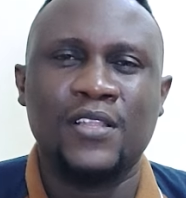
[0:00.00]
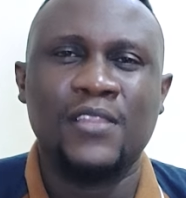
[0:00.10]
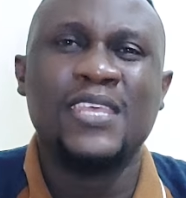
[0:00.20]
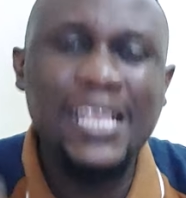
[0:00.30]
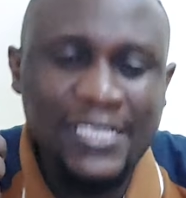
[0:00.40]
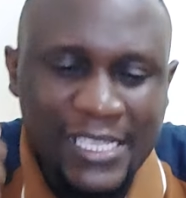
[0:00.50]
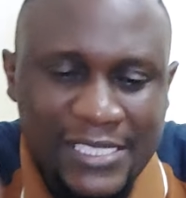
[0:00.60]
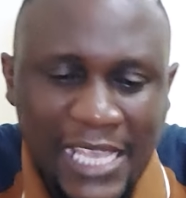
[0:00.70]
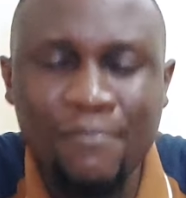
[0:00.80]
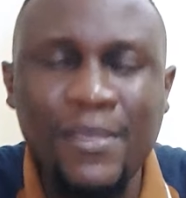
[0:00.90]
his
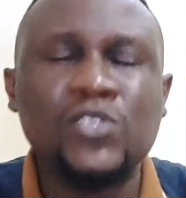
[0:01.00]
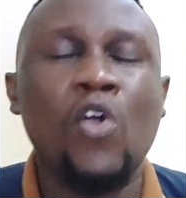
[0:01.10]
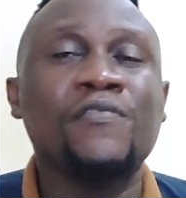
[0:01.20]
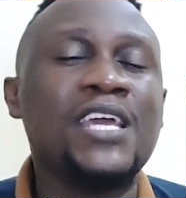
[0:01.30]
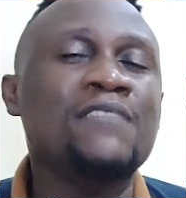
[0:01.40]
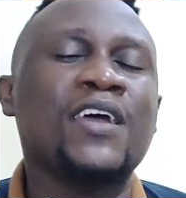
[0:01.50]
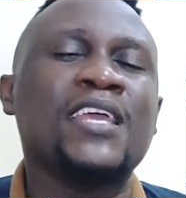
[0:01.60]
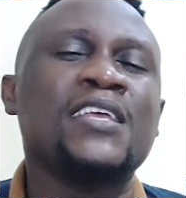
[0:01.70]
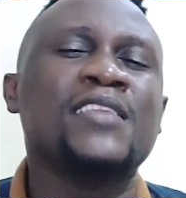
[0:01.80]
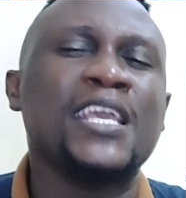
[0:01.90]
assignment of
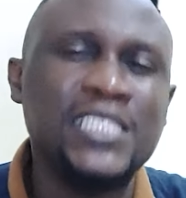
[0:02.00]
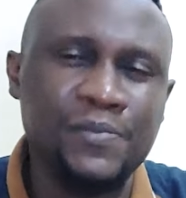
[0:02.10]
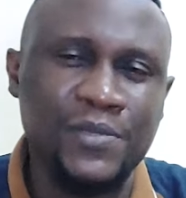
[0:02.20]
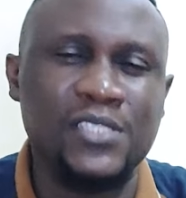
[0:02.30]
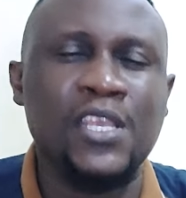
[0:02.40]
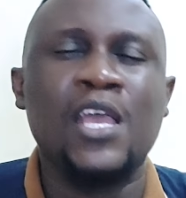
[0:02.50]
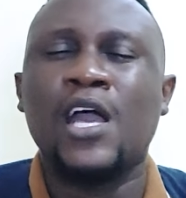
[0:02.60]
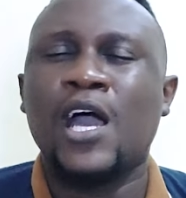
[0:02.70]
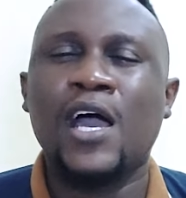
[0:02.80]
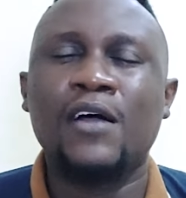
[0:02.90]
delivering the Egyptians,
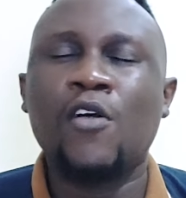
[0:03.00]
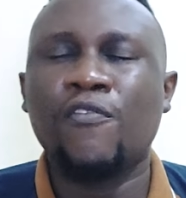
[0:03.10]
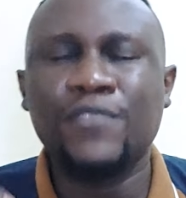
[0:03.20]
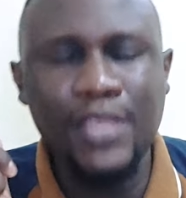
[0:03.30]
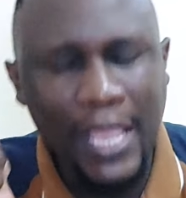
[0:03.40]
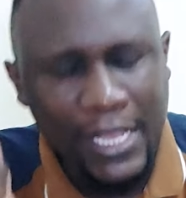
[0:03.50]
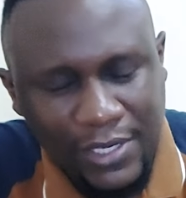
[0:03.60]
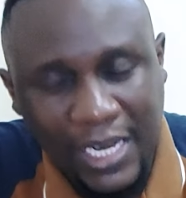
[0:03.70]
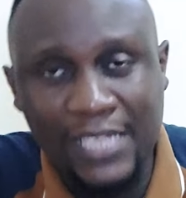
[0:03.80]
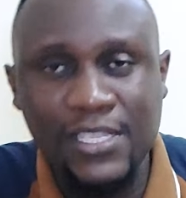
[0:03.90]
of the
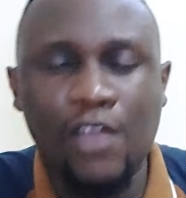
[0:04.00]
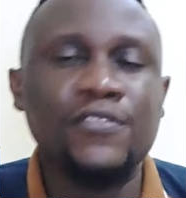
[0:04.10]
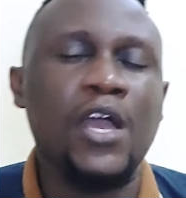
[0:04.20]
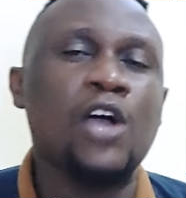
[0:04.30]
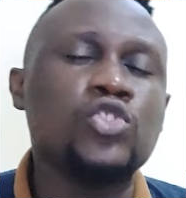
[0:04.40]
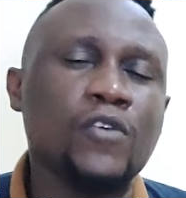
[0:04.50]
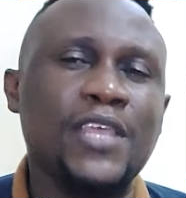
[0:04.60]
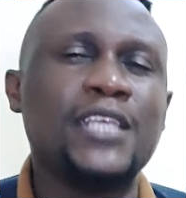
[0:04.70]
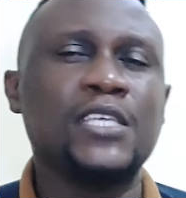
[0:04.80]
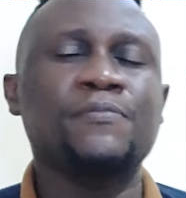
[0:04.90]
Israelites out of
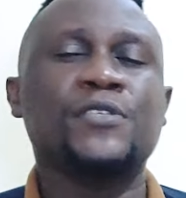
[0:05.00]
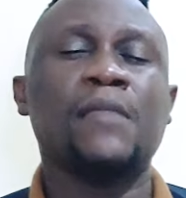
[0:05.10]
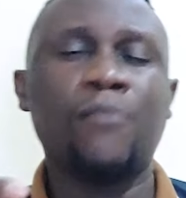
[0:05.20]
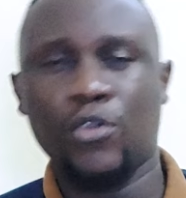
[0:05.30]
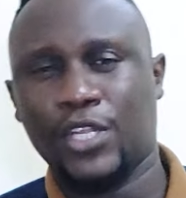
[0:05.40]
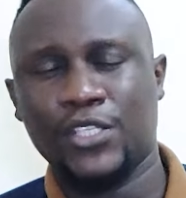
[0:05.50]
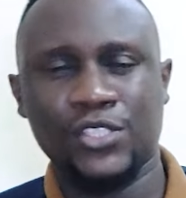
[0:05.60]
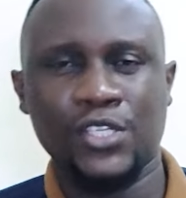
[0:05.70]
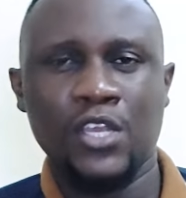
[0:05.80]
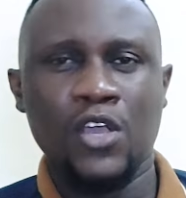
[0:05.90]
the Egyptian
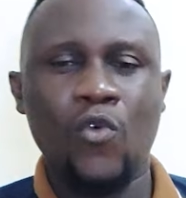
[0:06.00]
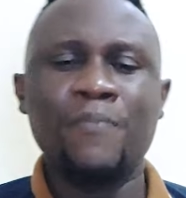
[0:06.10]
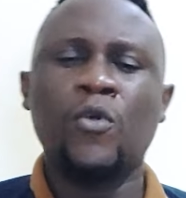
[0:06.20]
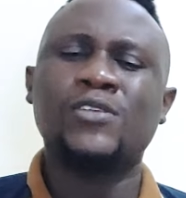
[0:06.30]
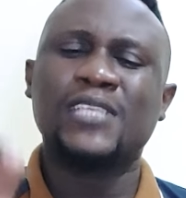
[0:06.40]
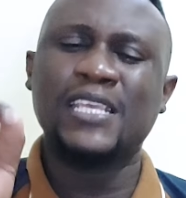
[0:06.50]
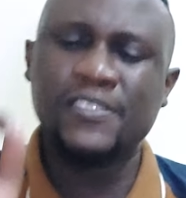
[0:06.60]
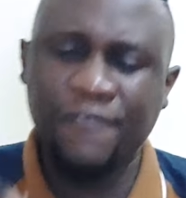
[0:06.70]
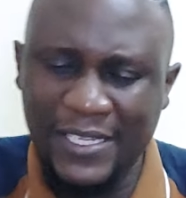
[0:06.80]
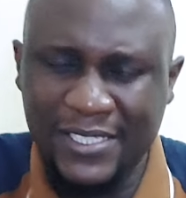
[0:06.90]
bondage. Why? Because his
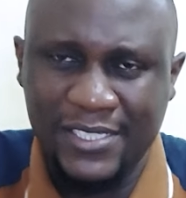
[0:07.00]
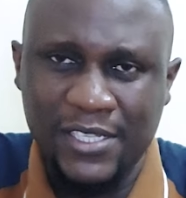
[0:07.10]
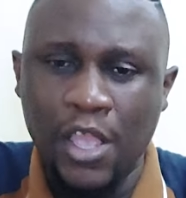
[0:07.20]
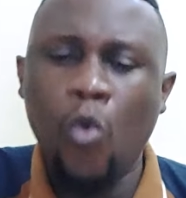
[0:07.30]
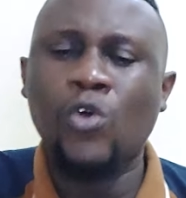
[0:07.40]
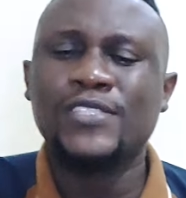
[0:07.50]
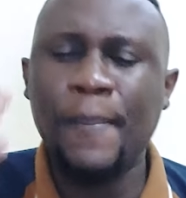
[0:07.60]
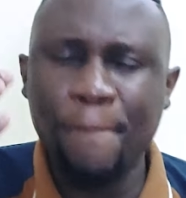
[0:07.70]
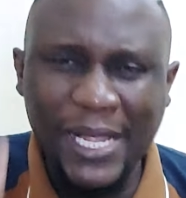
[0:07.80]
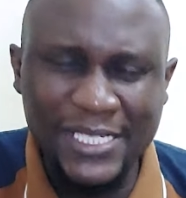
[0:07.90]
feet was
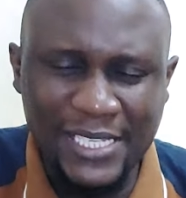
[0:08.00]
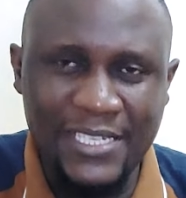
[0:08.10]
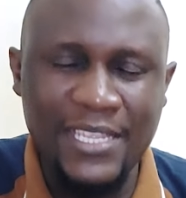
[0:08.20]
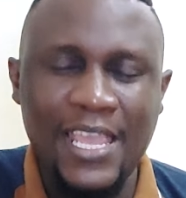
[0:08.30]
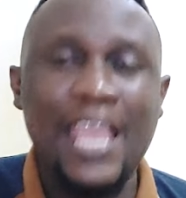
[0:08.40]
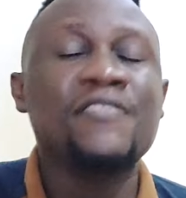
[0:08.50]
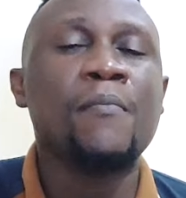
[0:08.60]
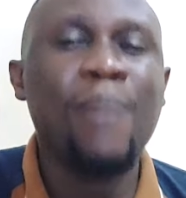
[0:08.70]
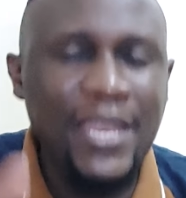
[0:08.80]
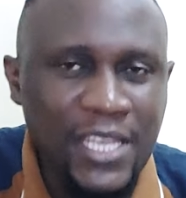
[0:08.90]
imparted in the
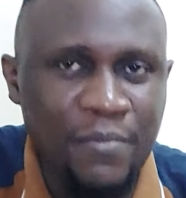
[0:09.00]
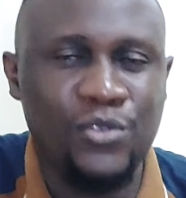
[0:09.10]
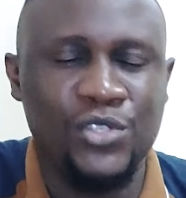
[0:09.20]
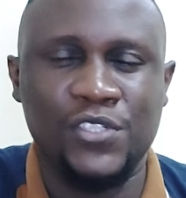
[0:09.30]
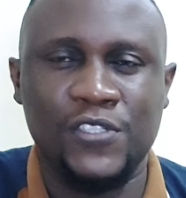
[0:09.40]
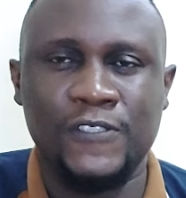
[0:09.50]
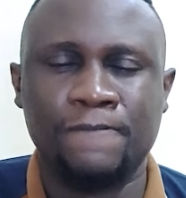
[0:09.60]
burning bush.